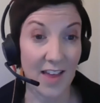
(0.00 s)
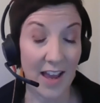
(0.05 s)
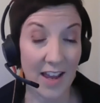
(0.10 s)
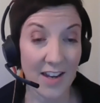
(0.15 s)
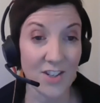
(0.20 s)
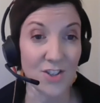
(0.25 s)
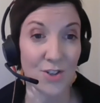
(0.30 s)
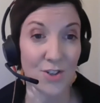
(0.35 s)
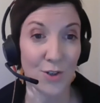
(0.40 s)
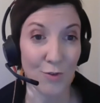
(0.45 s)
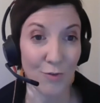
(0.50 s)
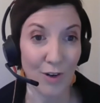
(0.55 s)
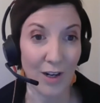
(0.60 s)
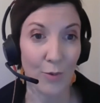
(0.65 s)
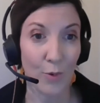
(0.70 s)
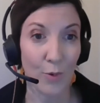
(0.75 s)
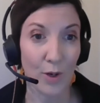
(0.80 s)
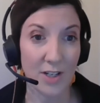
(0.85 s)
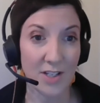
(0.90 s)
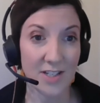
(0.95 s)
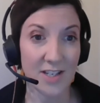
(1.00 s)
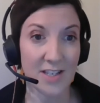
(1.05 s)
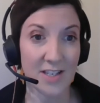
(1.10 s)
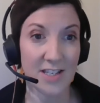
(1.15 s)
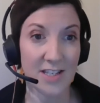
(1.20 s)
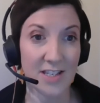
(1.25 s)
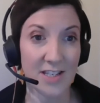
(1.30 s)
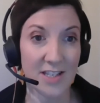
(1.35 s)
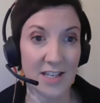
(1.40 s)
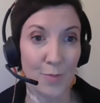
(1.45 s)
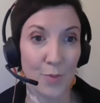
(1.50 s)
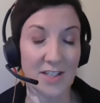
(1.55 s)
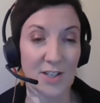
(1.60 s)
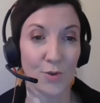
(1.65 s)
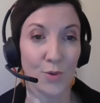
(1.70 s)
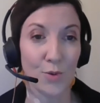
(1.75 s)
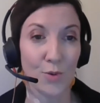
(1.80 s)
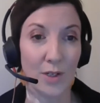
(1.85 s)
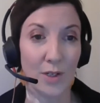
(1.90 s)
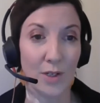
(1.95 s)
They too really wanted to see
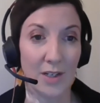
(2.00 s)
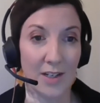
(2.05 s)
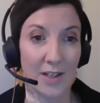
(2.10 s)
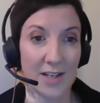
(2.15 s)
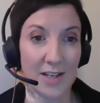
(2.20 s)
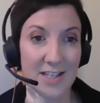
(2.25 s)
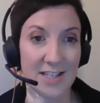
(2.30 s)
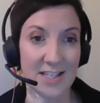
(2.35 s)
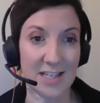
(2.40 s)
practical